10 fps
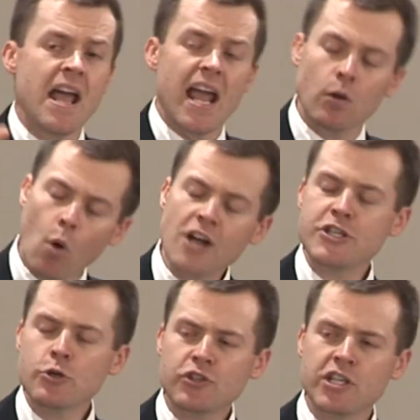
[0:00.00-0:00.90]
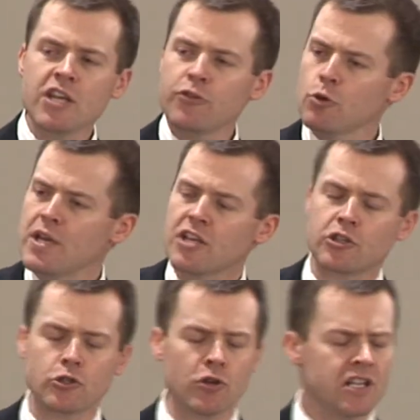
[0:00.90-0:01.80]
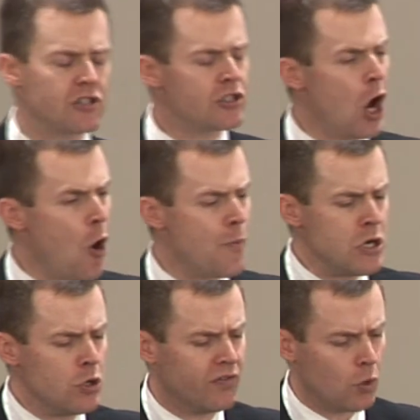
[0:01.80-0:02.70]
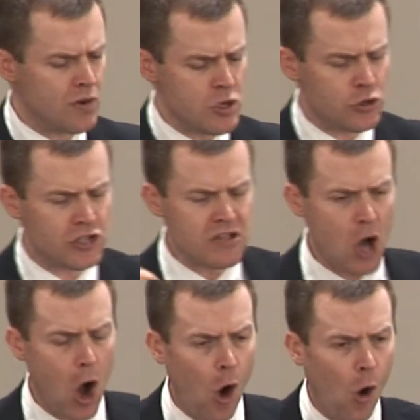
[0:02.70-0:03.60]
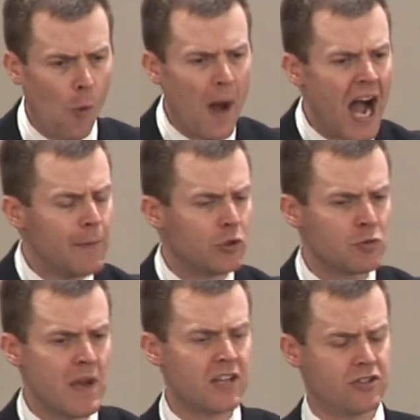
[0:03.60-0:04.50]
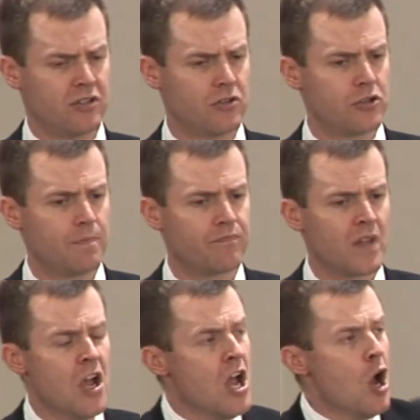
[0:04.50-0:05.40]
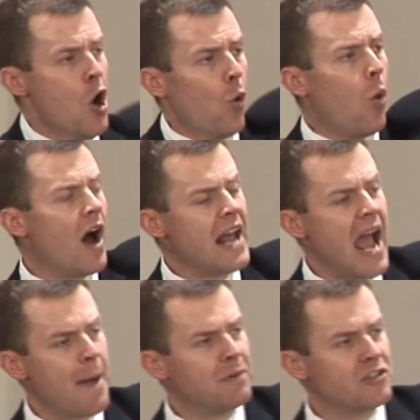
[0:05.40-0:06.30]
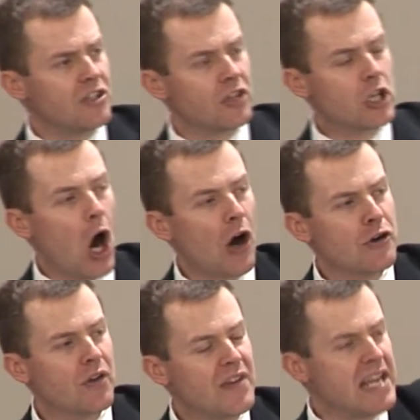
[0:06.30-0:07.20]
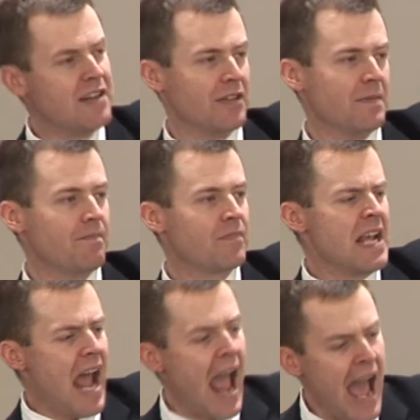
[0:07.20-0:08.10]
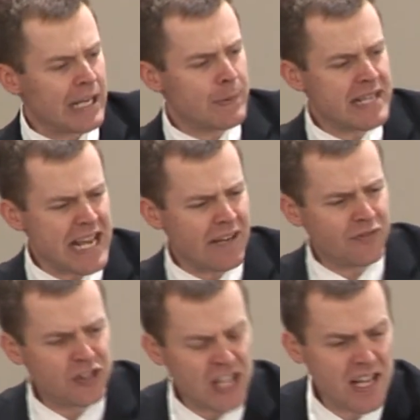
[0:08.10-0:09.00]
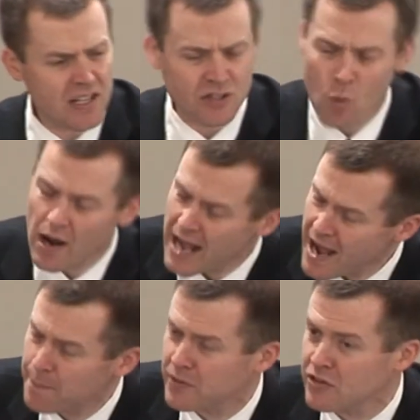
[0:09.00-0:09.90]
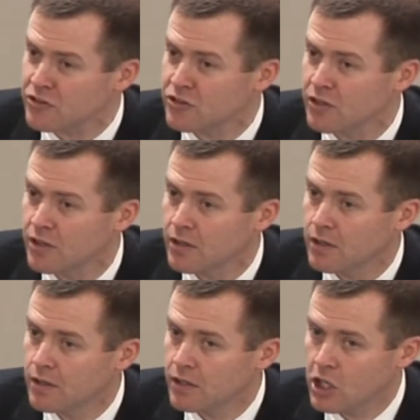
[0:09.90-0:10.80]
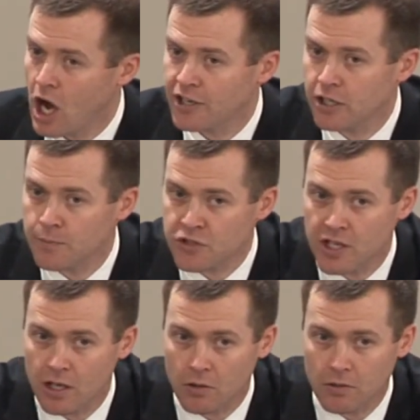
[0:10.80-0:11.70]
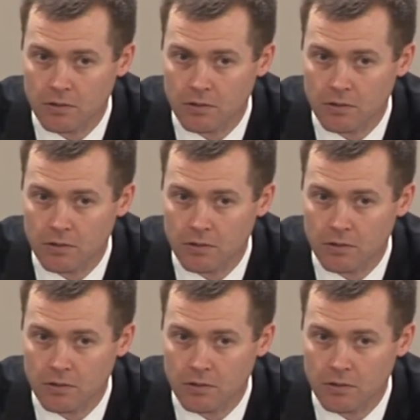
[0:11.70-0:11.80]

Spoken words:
And what you see through history, and it's so beautiful when you see the whole Bible's message. What happens in the Garden of Eden? Adam and Eve sins, and what happens? God comes down.